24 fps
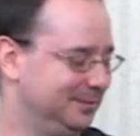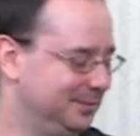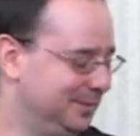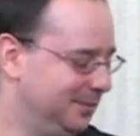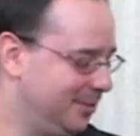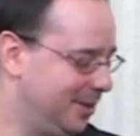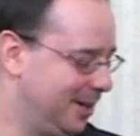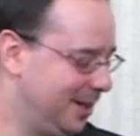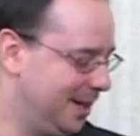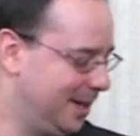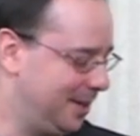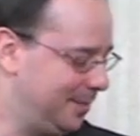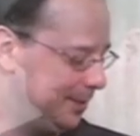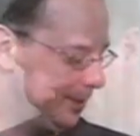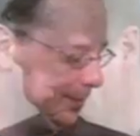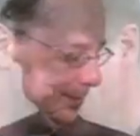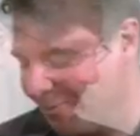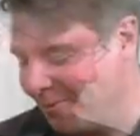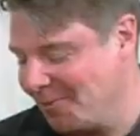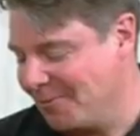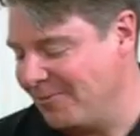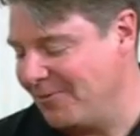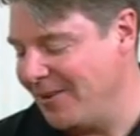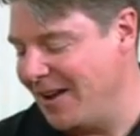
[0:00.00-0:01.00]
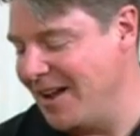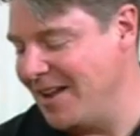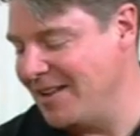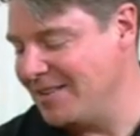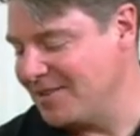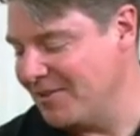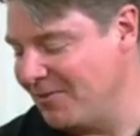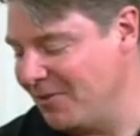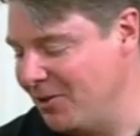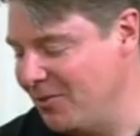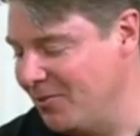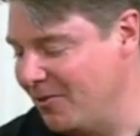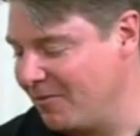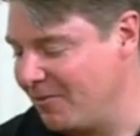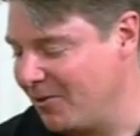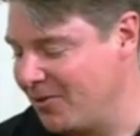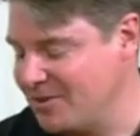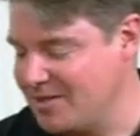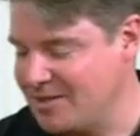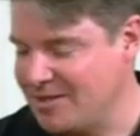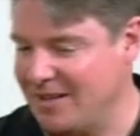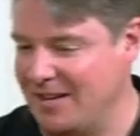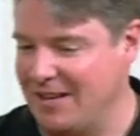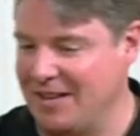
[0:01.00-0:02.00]
And for fans of the
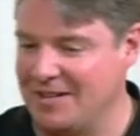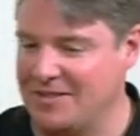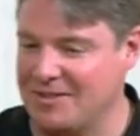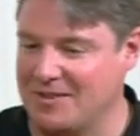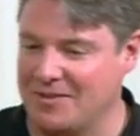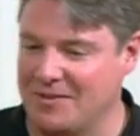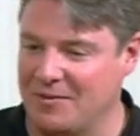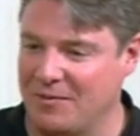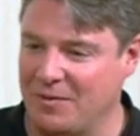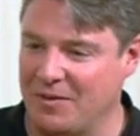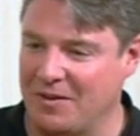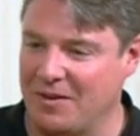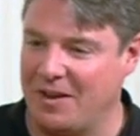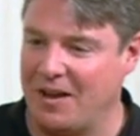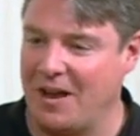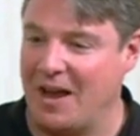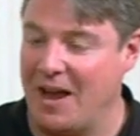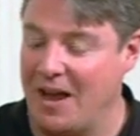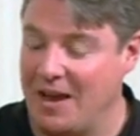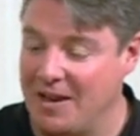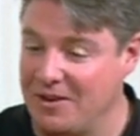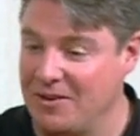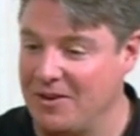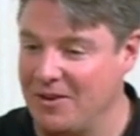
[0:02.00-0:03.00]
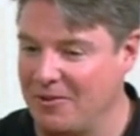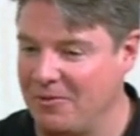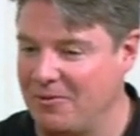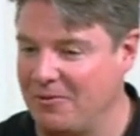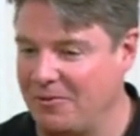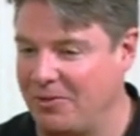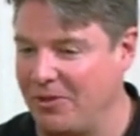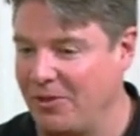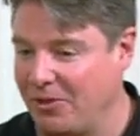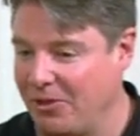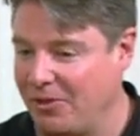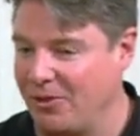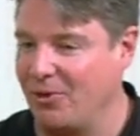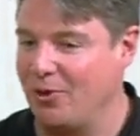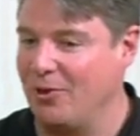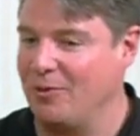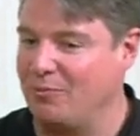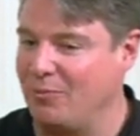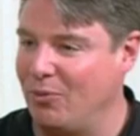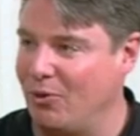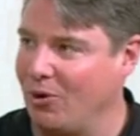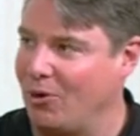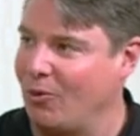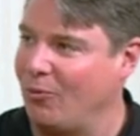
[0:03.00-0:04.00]
universe, it's kind of the
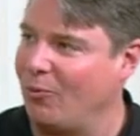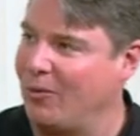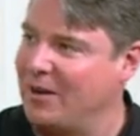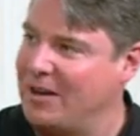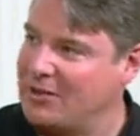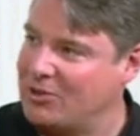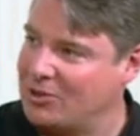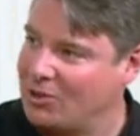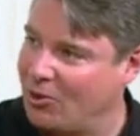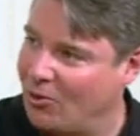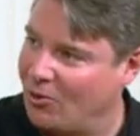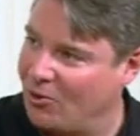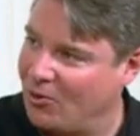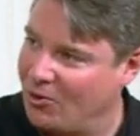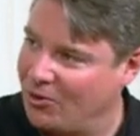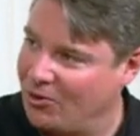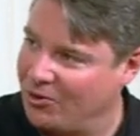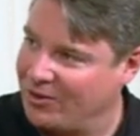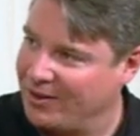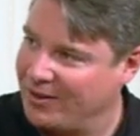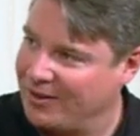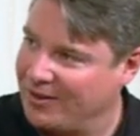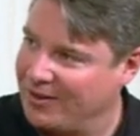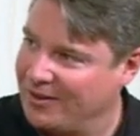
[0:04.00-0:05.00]
third book retold.